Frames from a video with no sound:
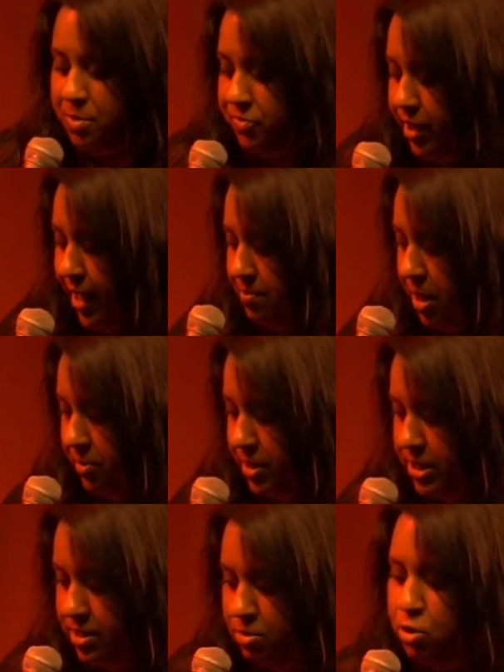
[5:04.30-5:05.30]
if they get
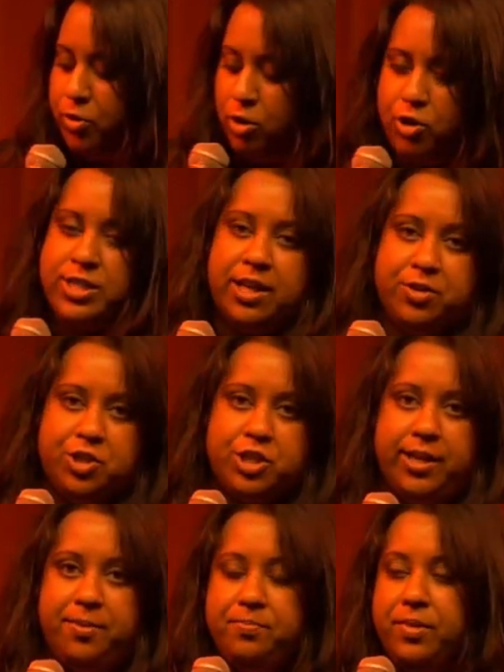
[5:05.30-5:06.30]
married. Not the lockdown,
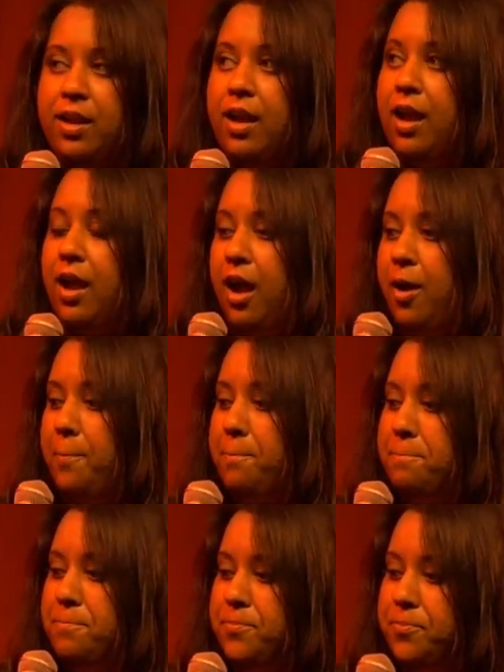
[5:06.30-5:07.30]
usually.
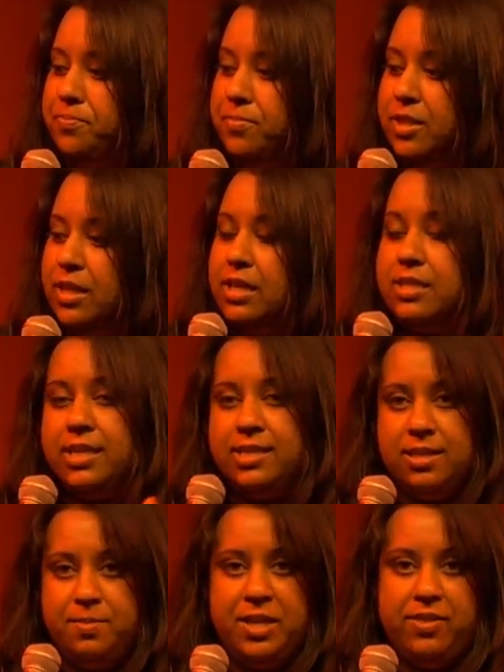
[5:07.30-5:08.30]
So he's
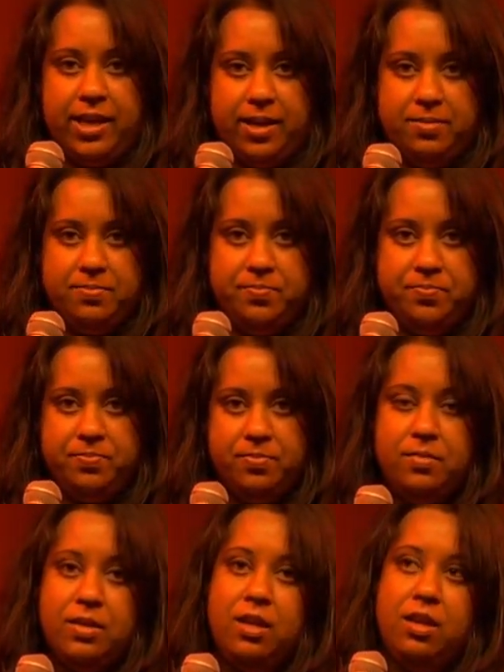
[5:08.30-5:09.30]
going to be there.
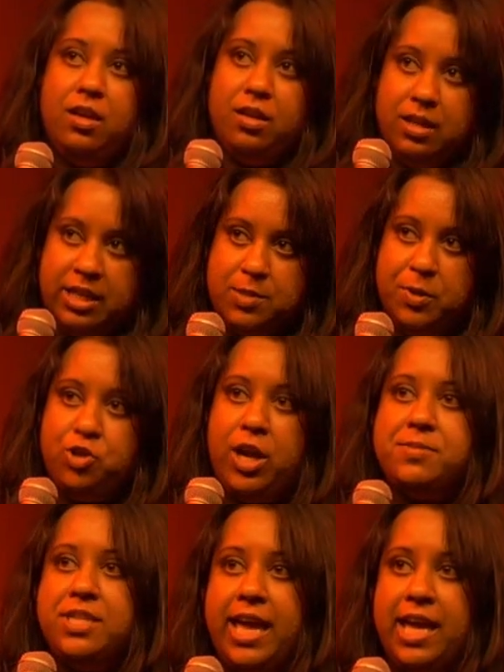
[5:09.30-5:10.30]
He's been
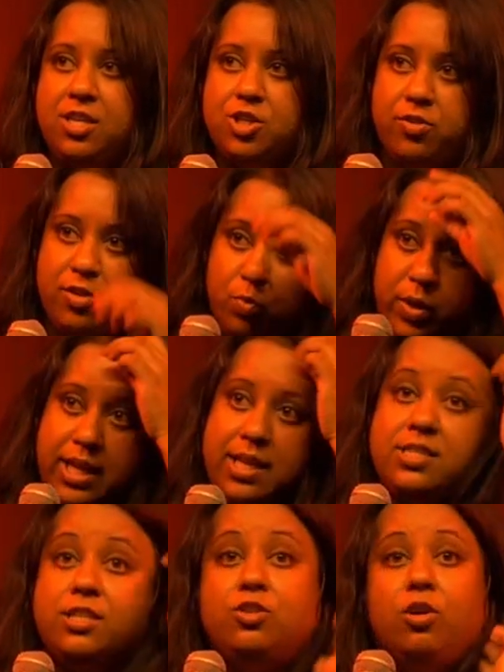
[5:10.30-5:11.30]
trapped in a Hindu that we
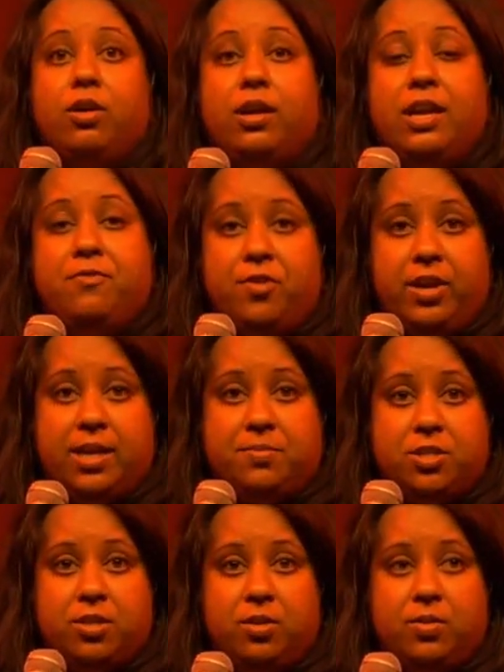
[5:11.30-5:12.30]
did not invite him
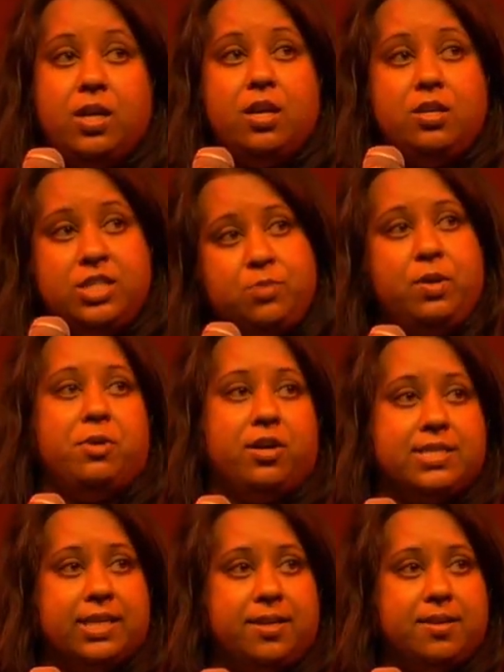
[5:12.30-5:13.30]
to. Did we,
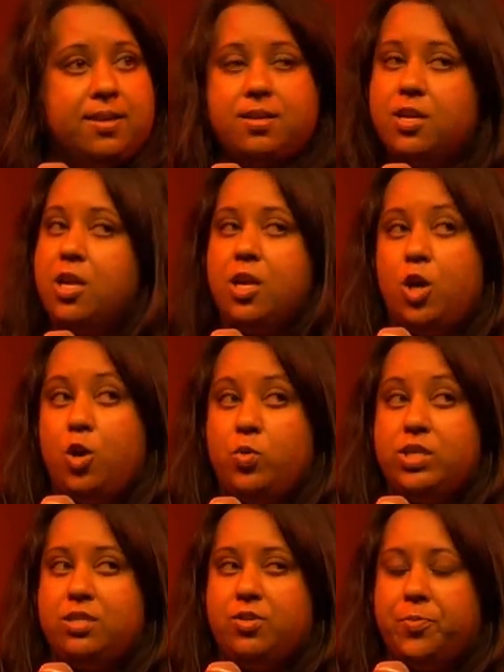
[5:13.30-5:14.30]
Martin? No, we
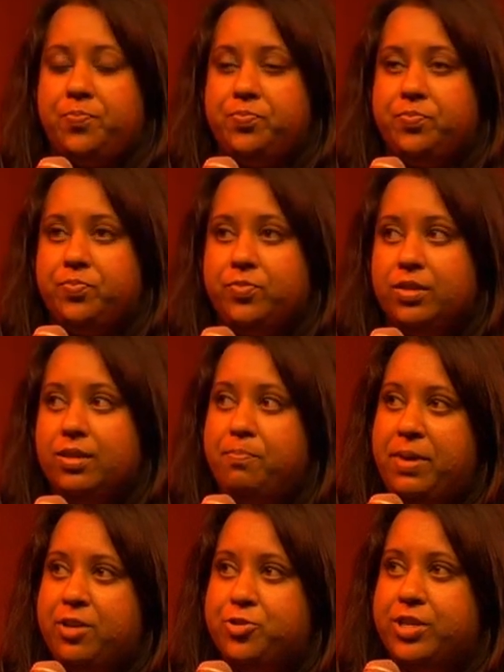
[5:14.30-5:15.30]
did not.
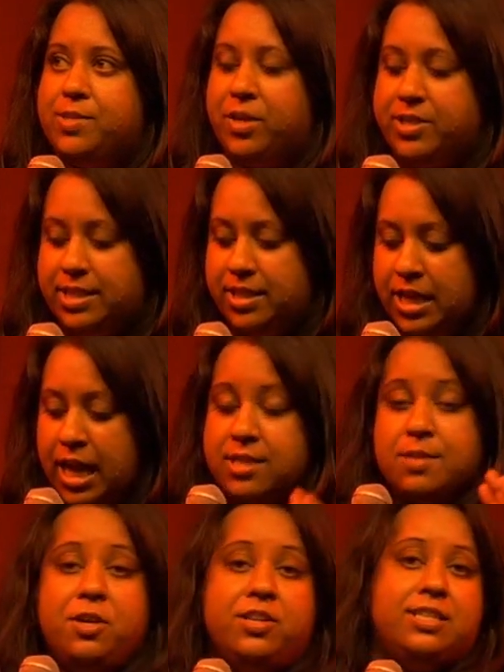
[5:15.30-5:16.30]
Boundaries, Martin.
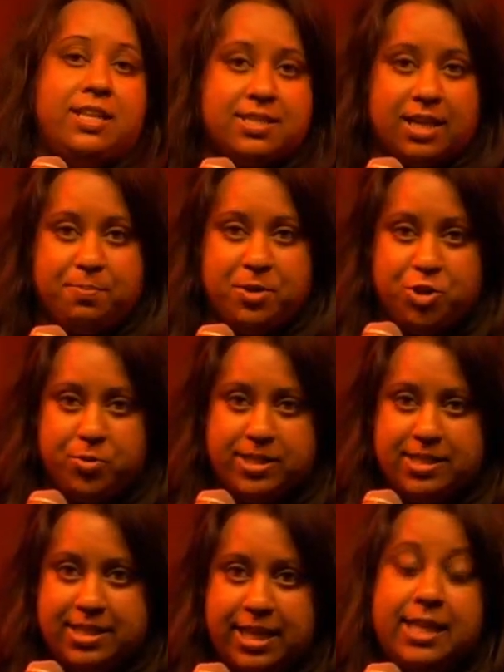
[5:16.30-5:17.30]
So Martin has a couple of
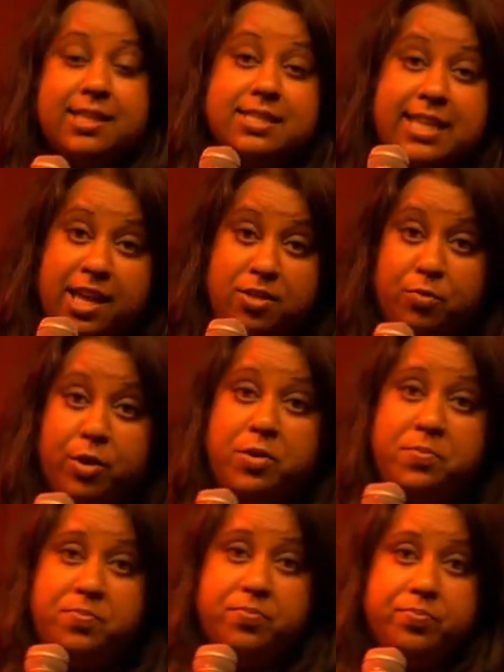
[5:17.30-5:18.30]
choices here. He can stay in the
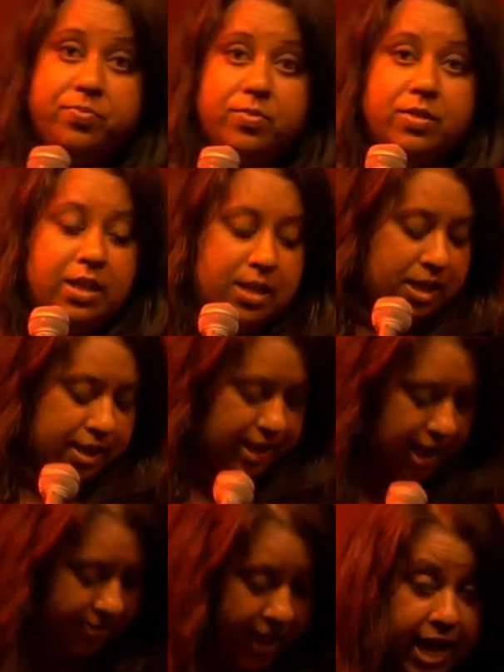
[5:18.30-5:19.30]
room,
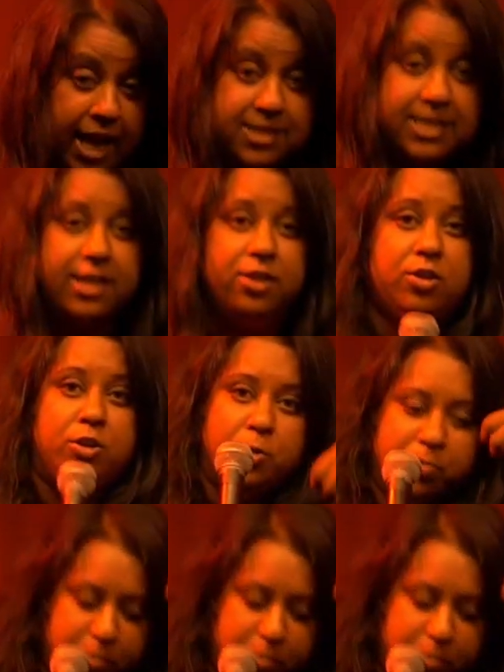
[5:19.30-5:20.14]
get the hand sanny on.